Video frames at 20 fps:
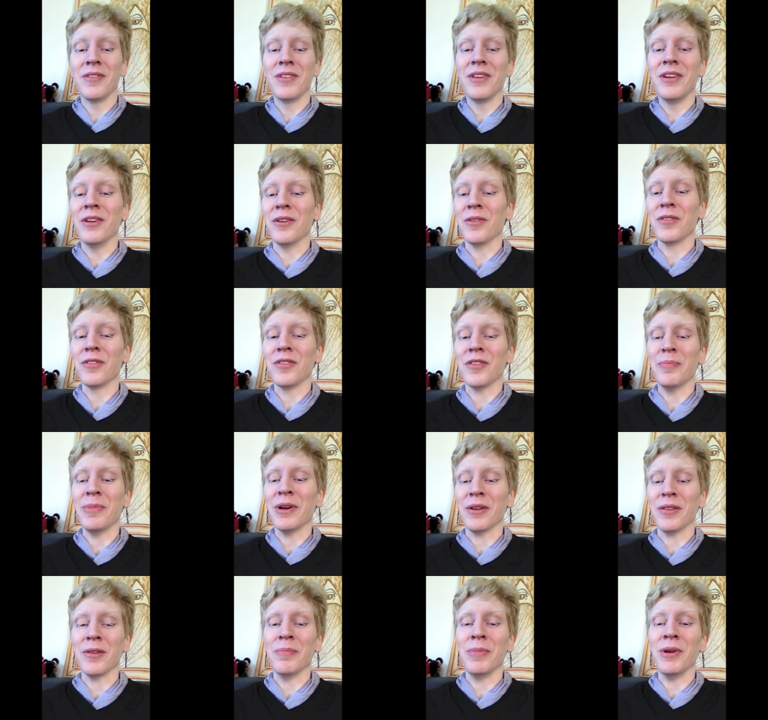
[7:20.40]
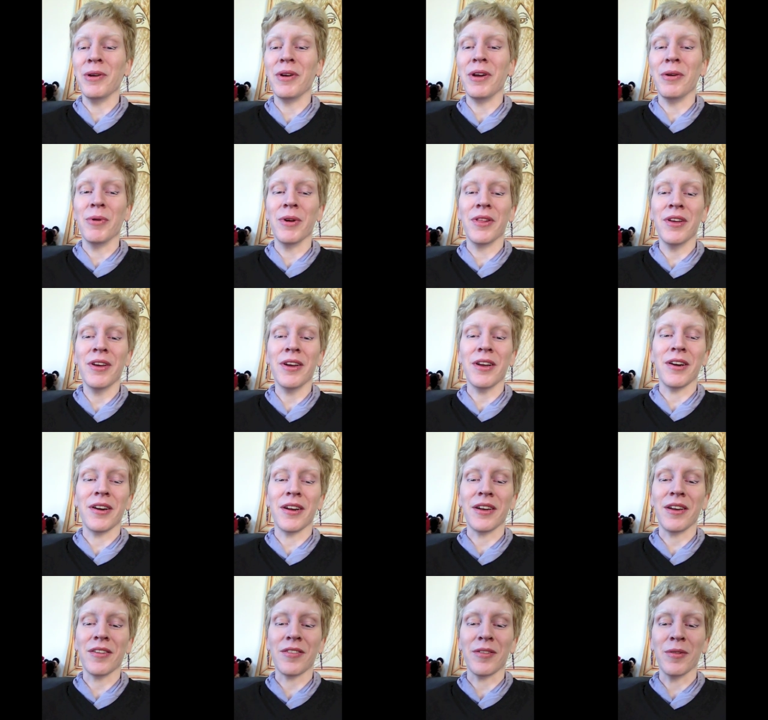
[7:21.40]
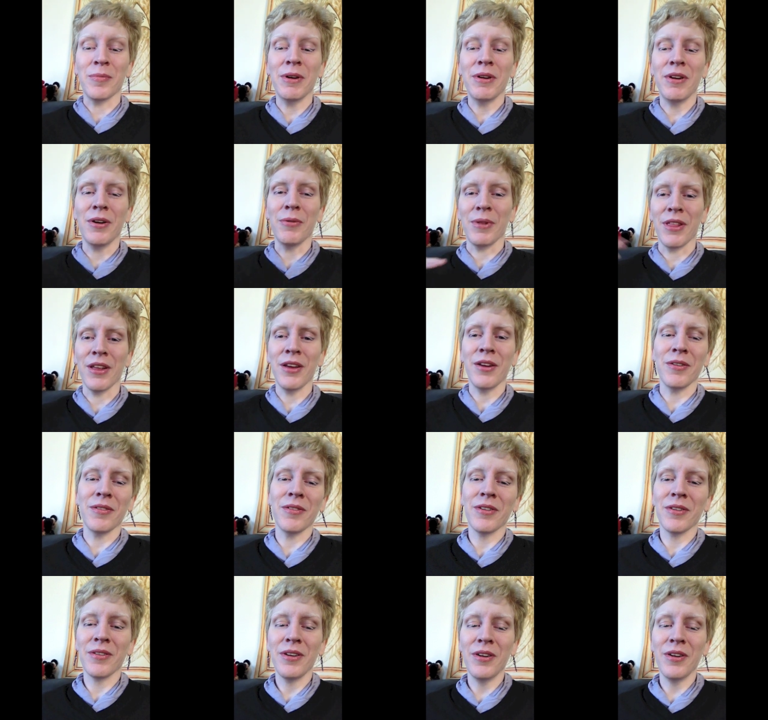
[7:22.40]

you know, it's about the beauty within, and I guess the beauty within,